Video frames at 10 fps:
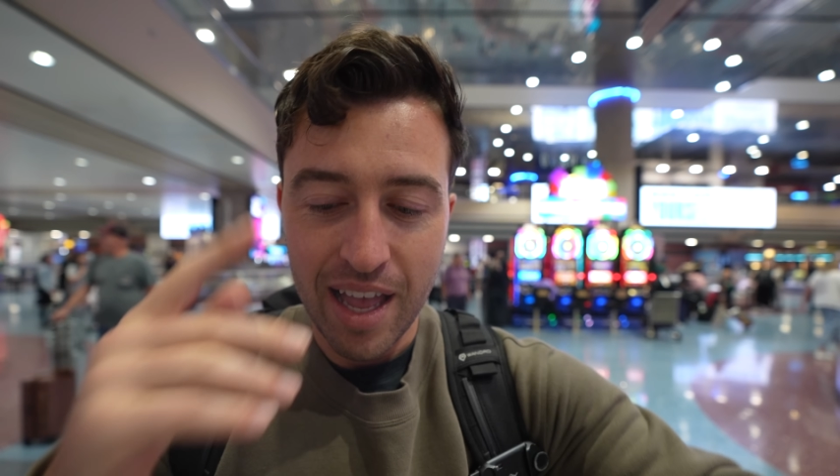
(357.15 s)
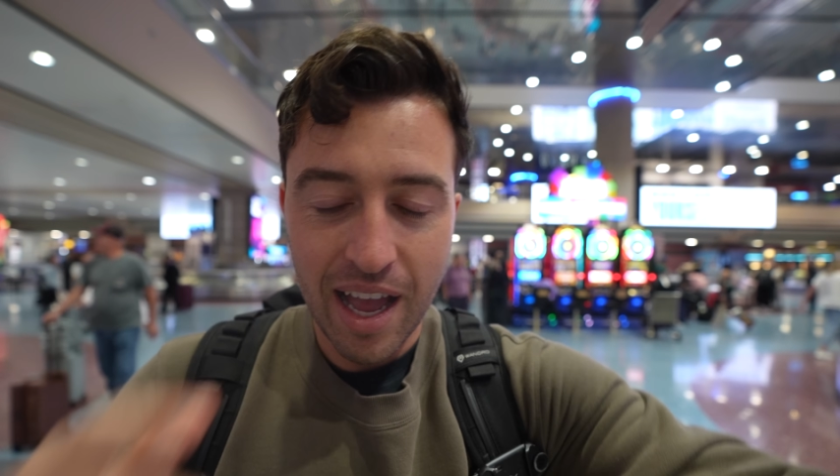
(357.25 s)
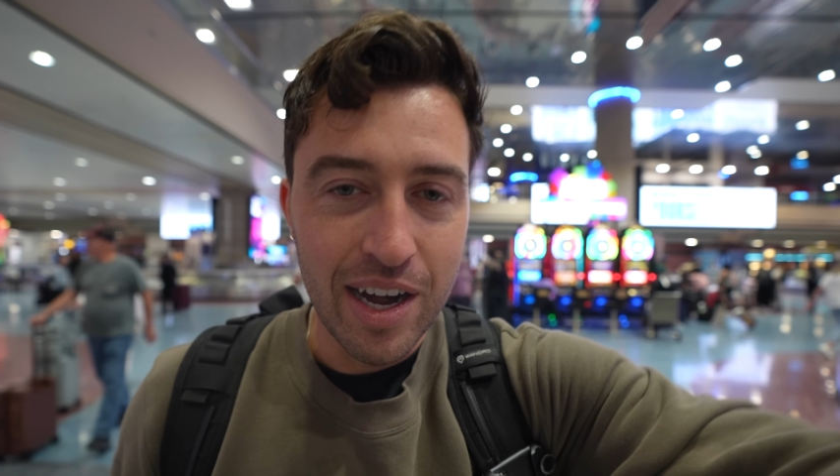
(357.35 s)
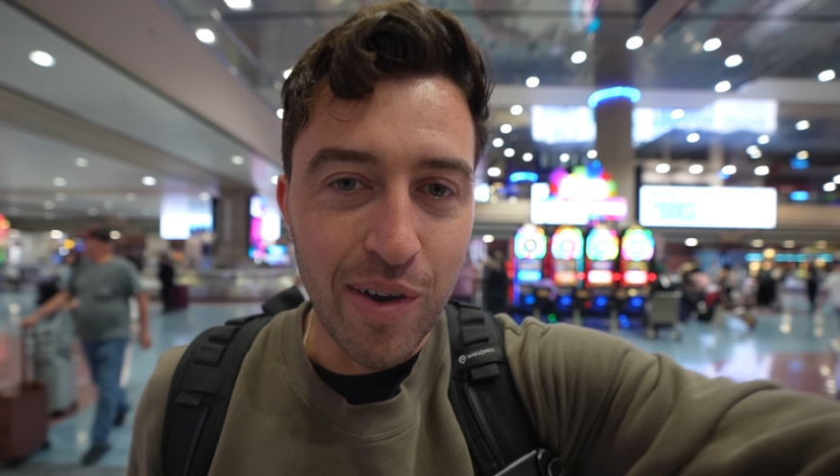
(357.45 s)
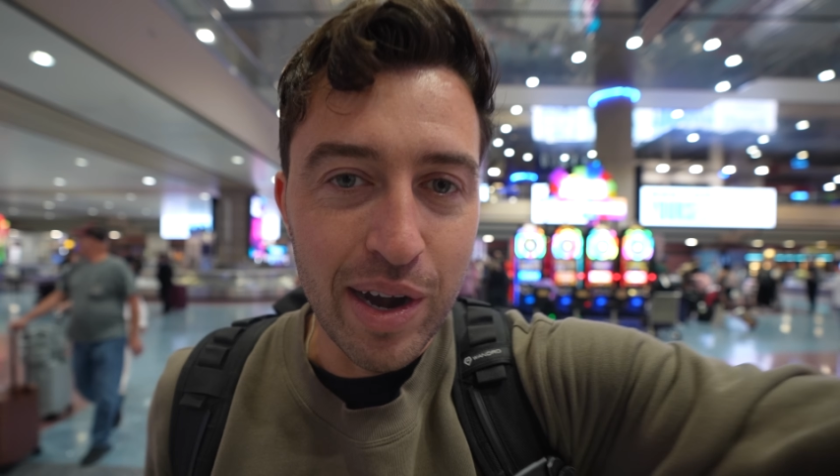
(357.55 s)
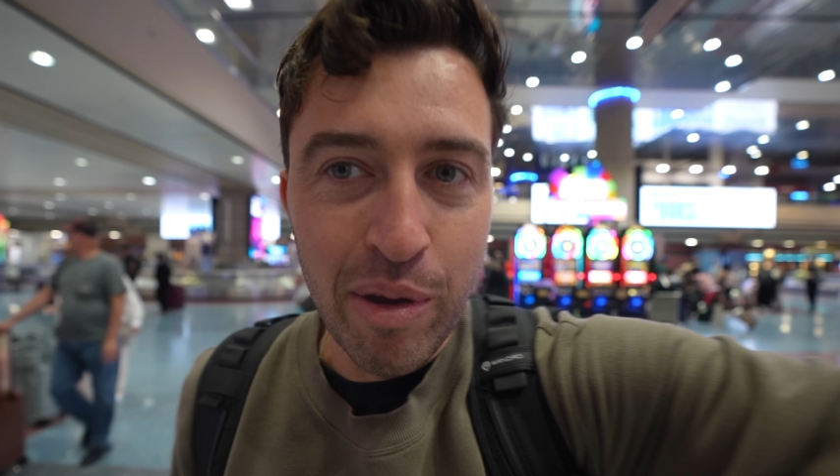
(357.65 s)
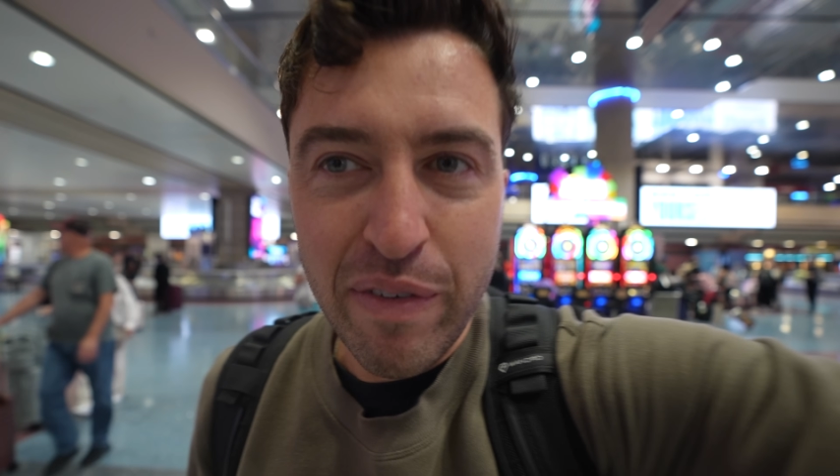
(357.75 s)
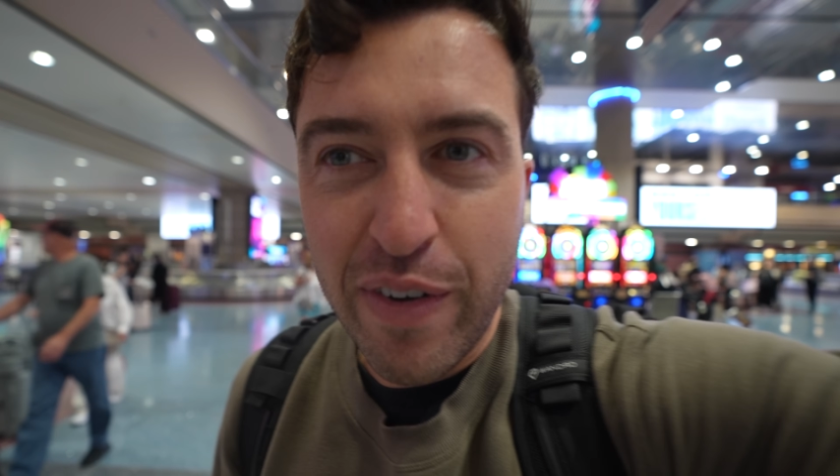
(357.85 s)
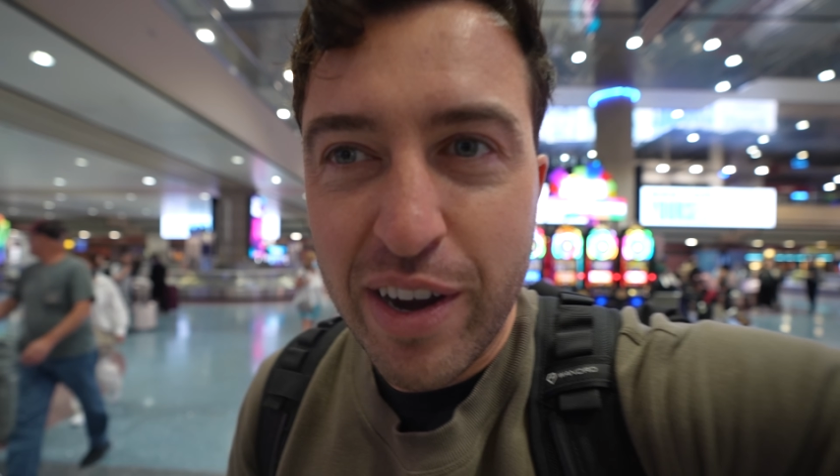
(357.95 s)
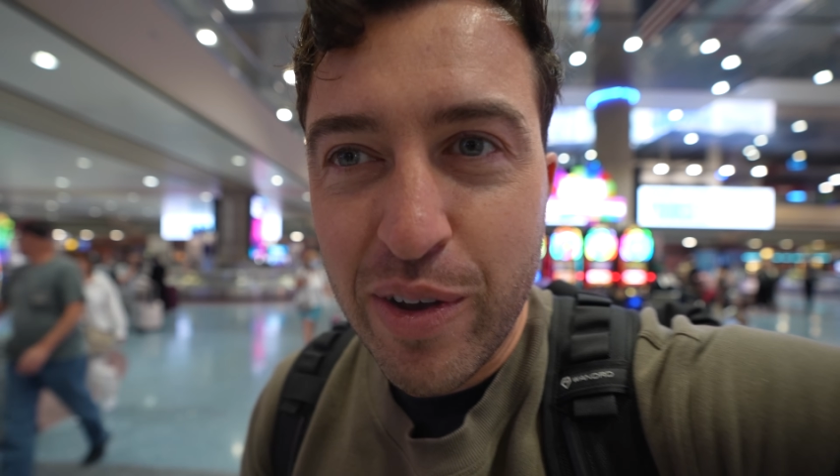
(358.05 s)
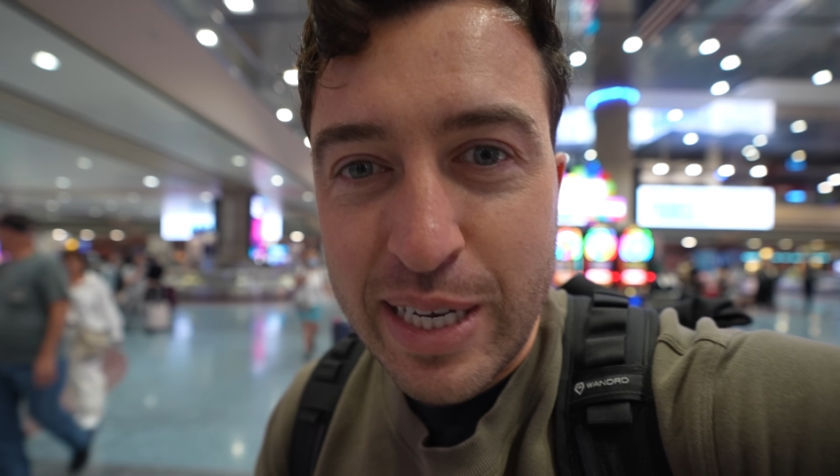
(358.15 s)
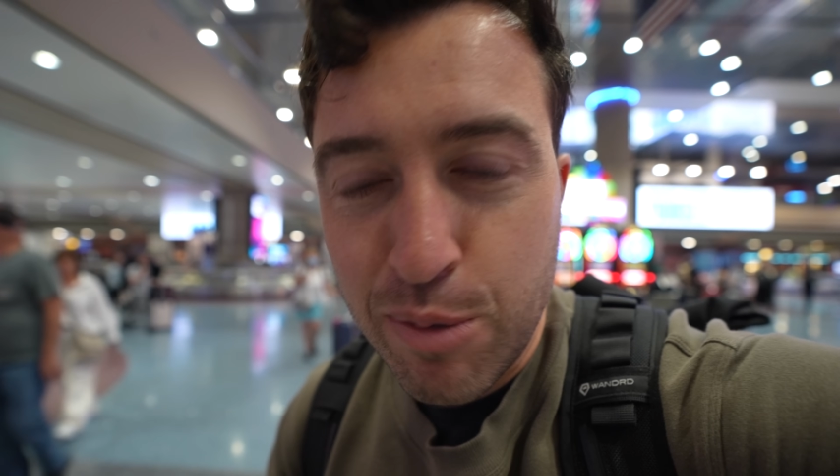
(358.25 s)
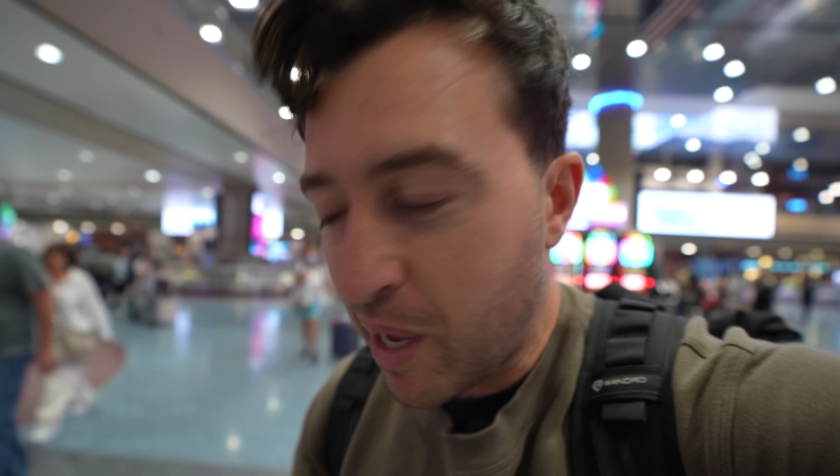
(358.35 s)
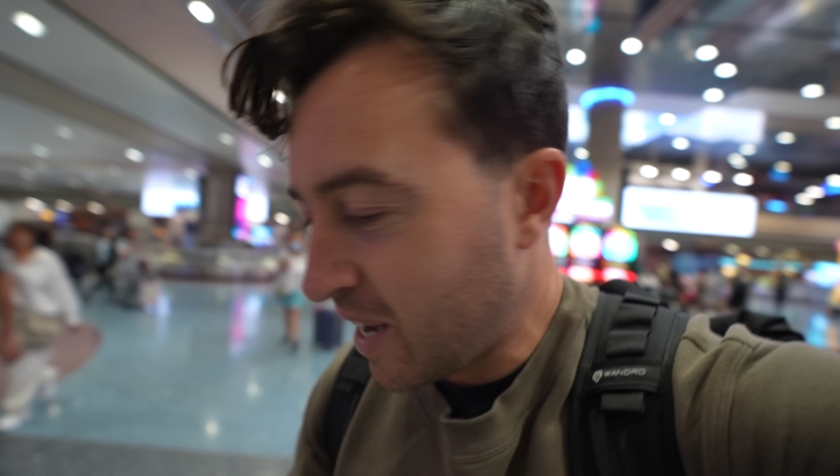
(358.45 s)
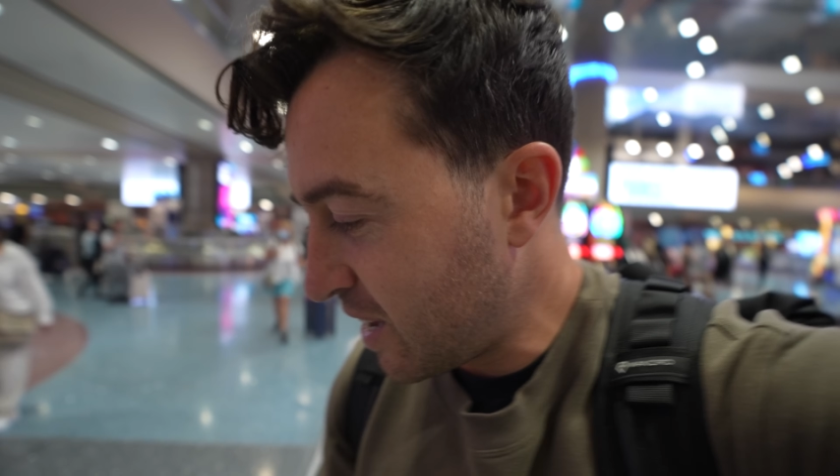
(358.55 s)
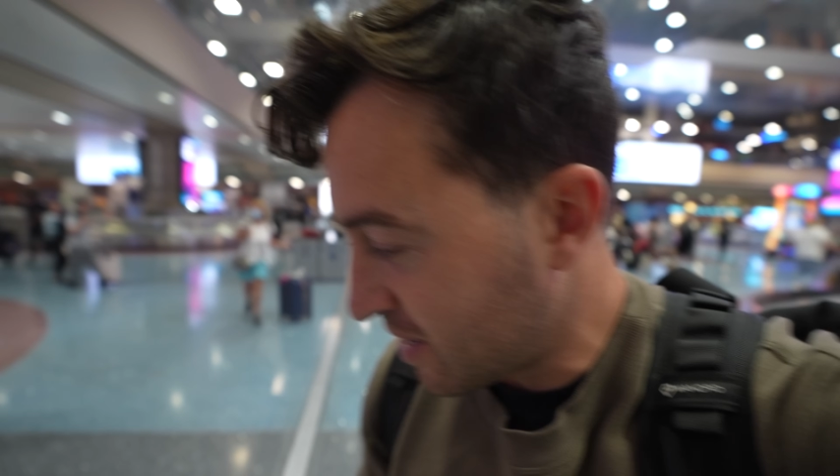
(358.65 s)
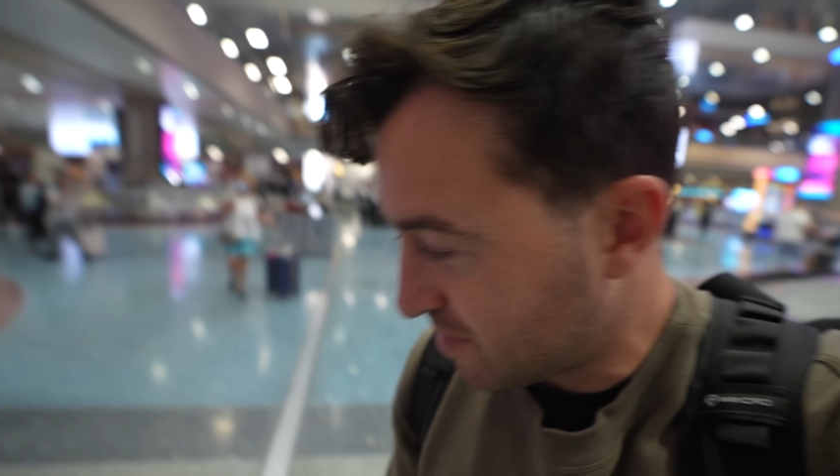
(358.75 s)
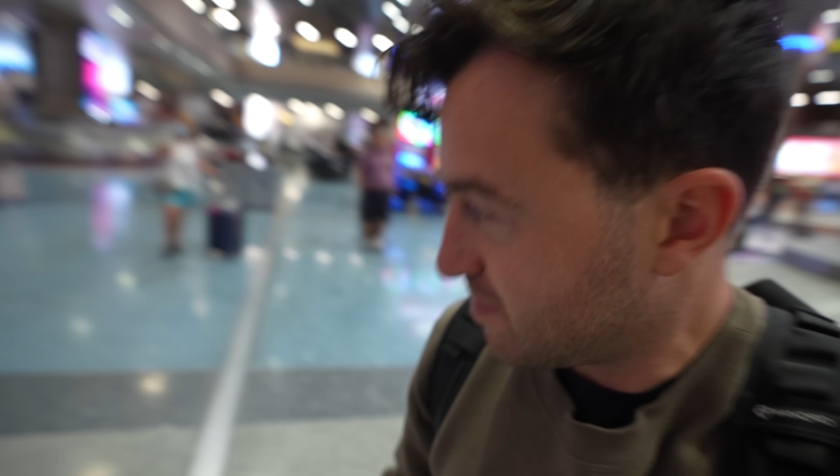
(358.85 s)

I'd go anywhere for you, Expedia.